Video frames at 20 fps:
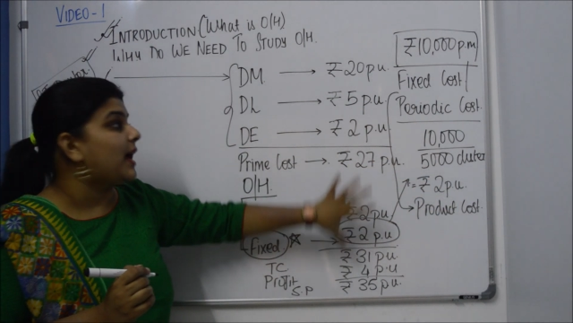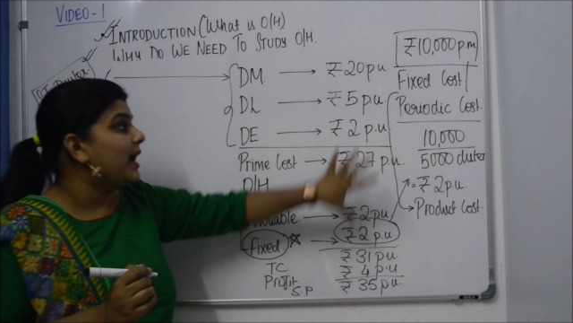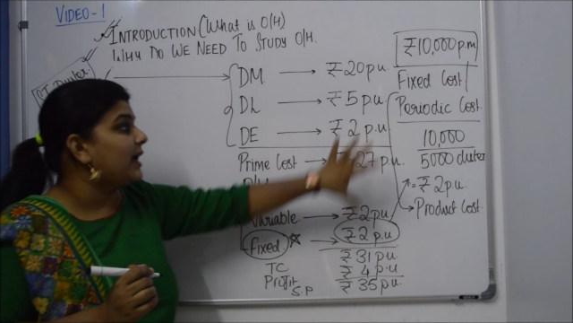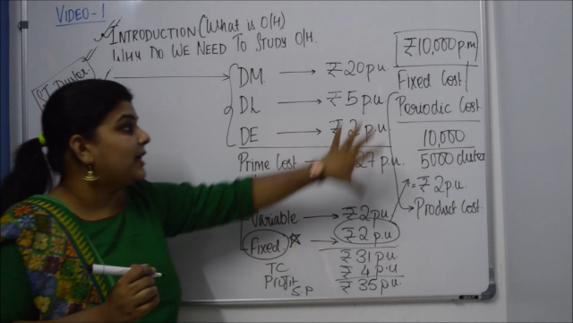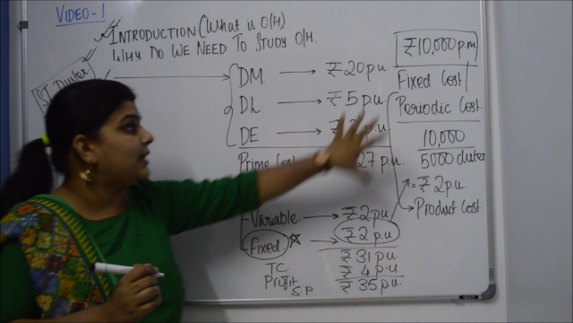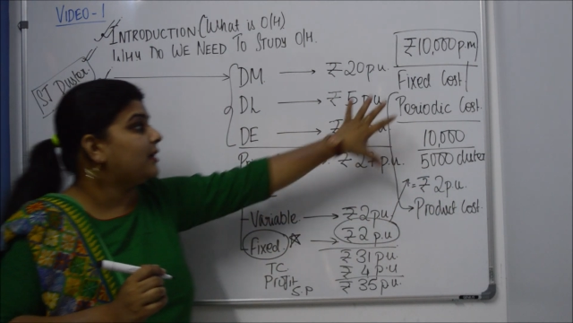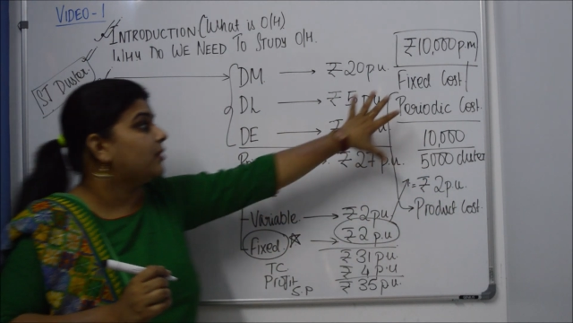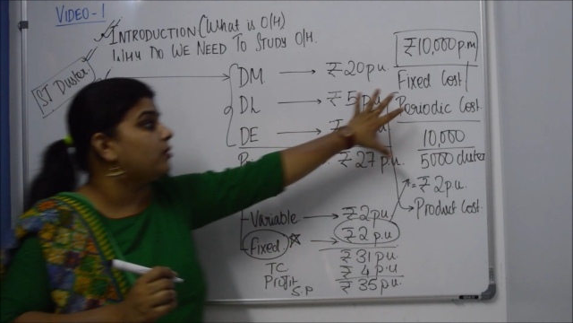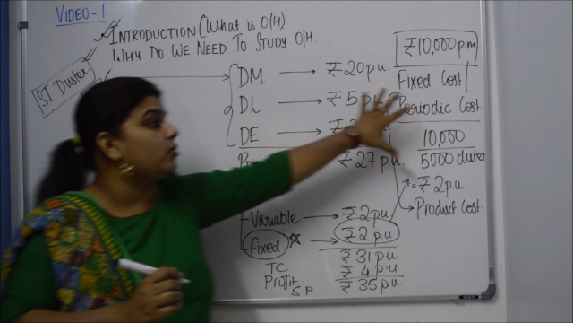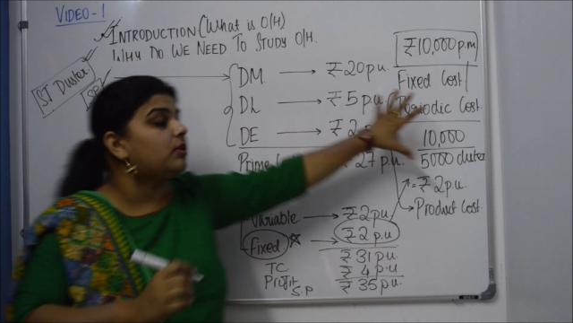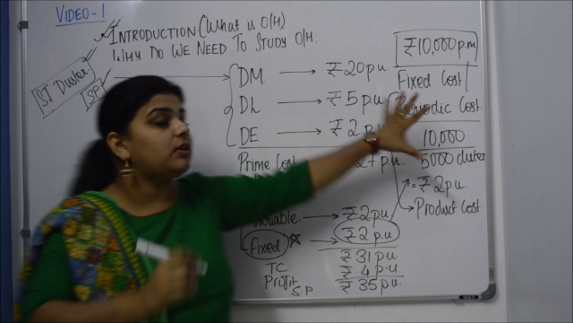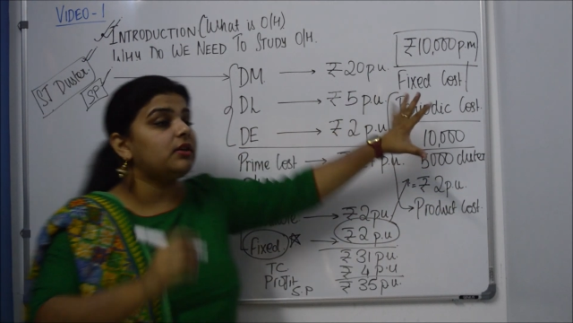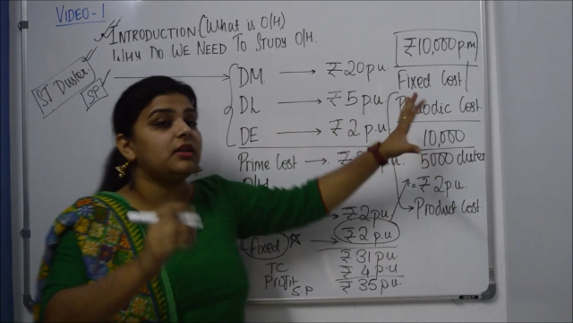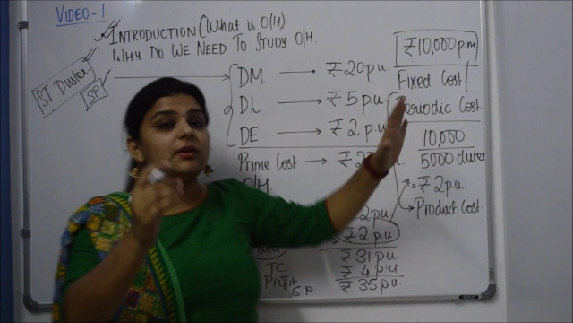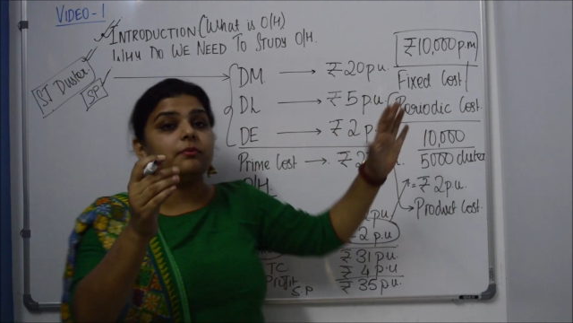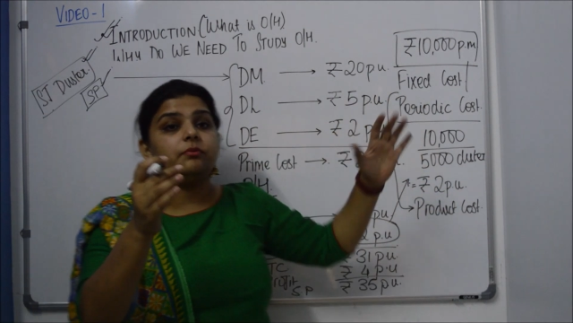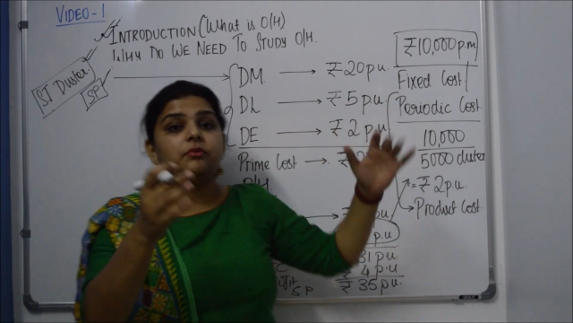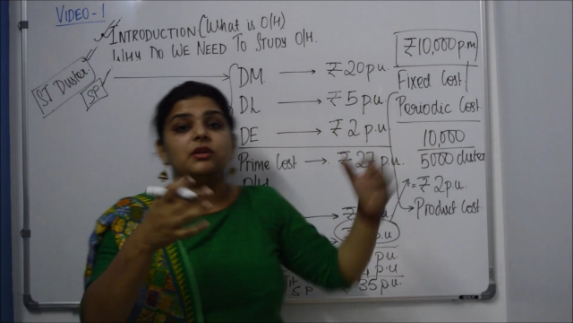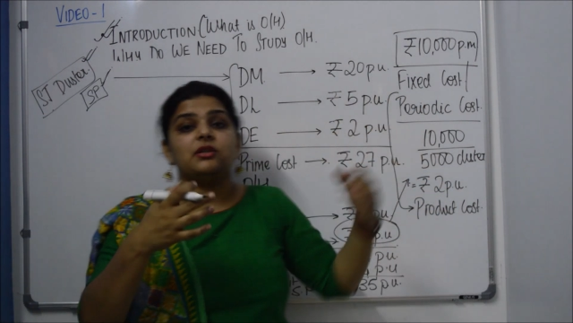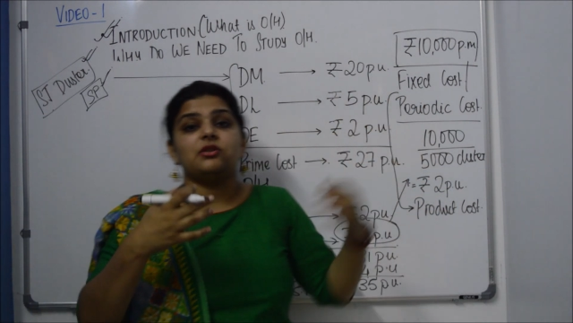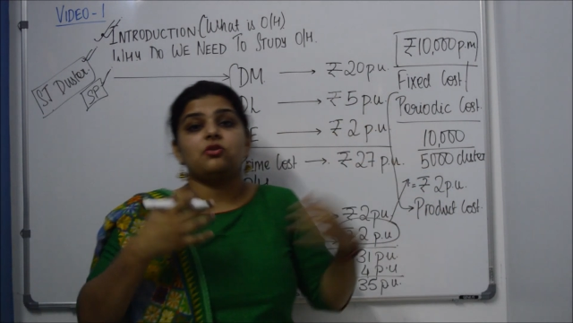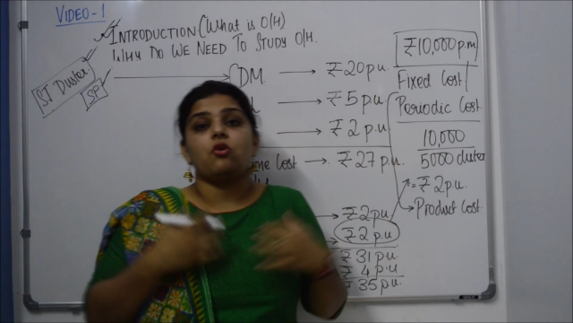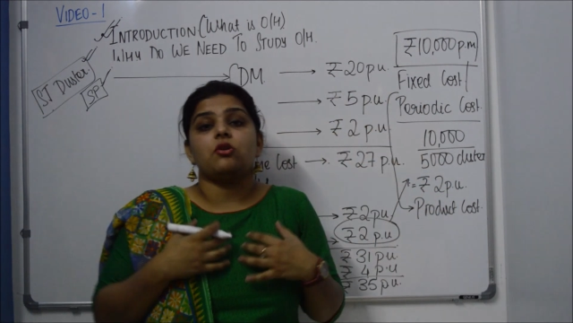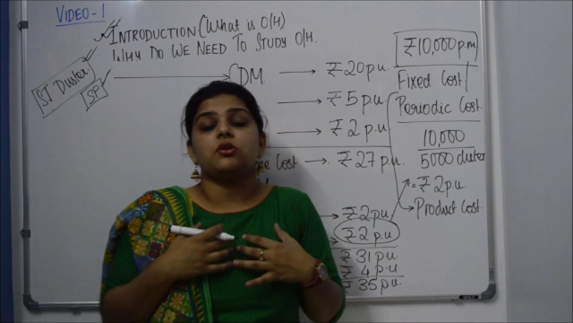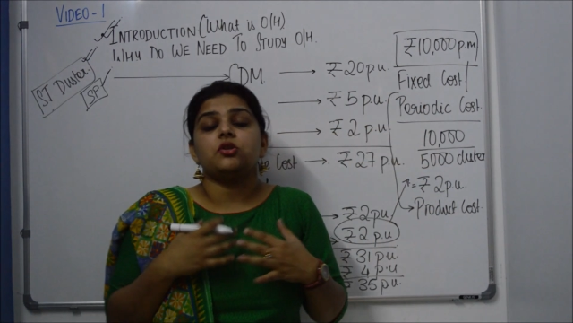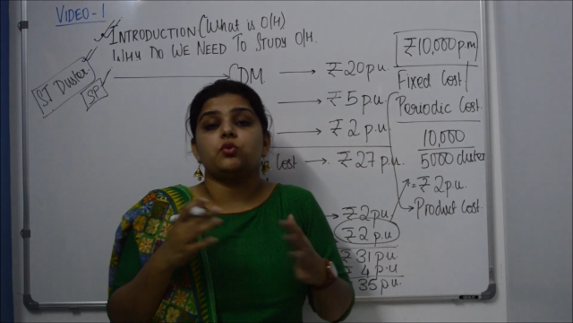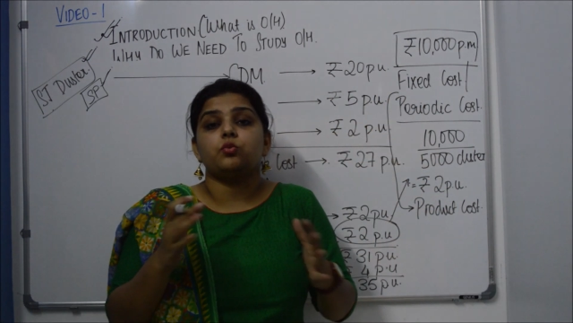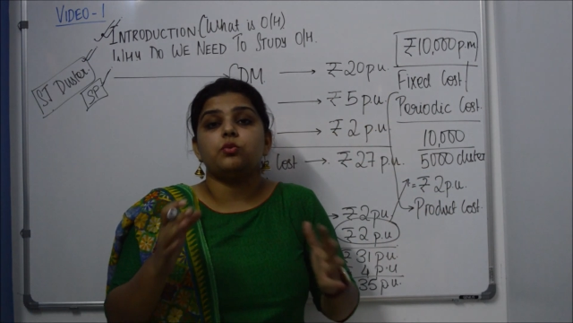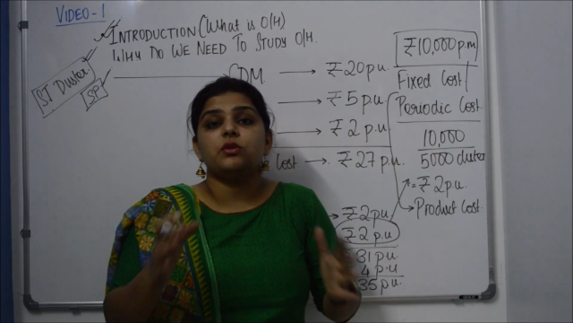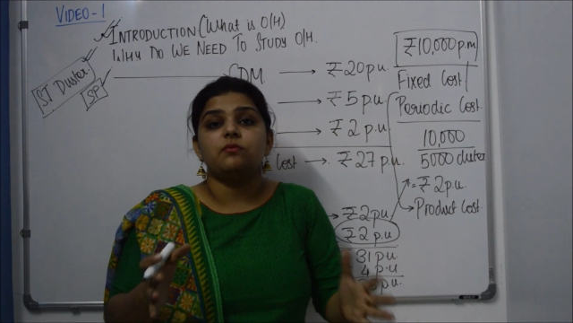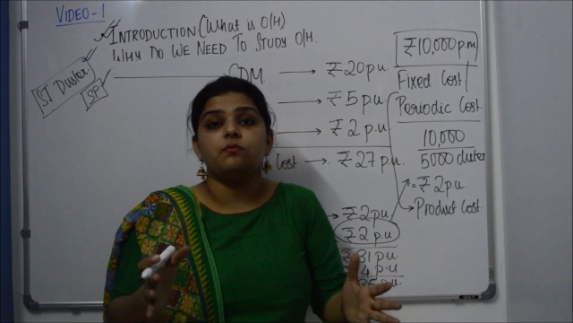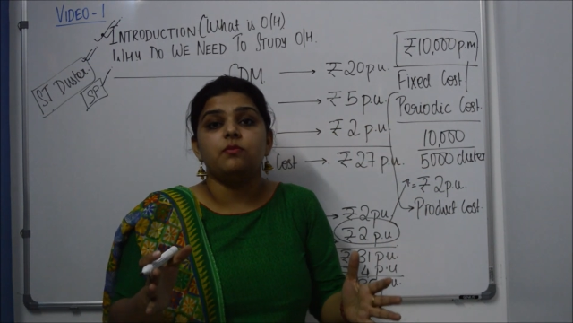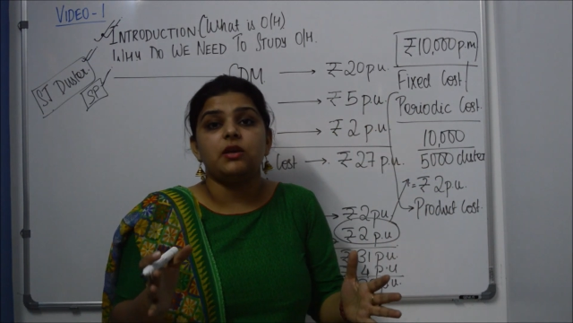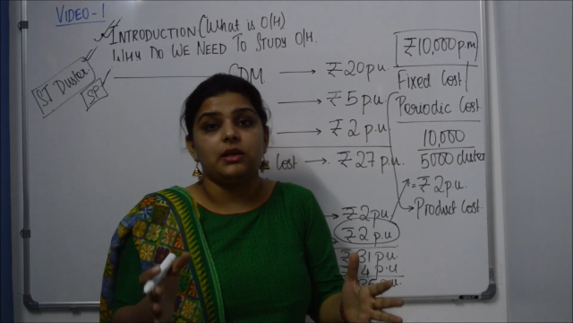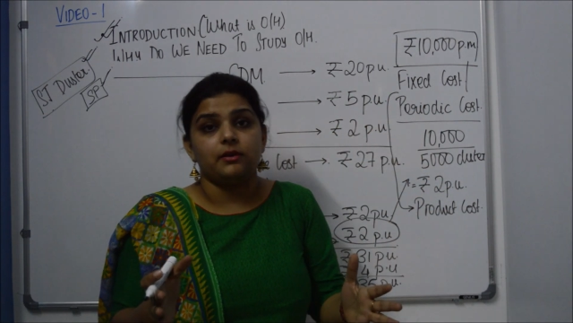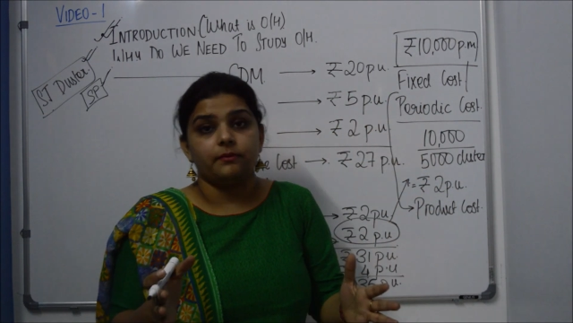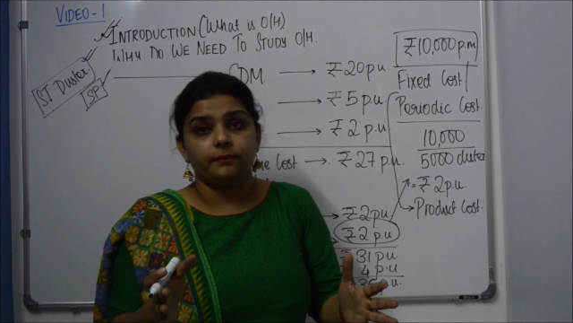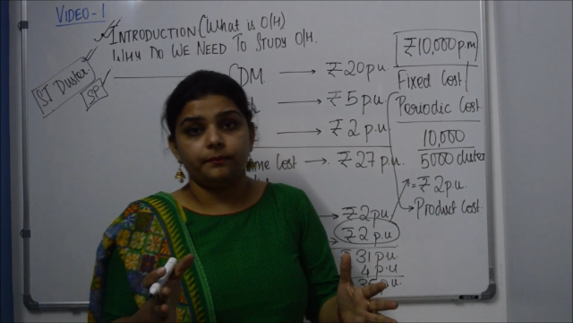I cannot keep this cost with me.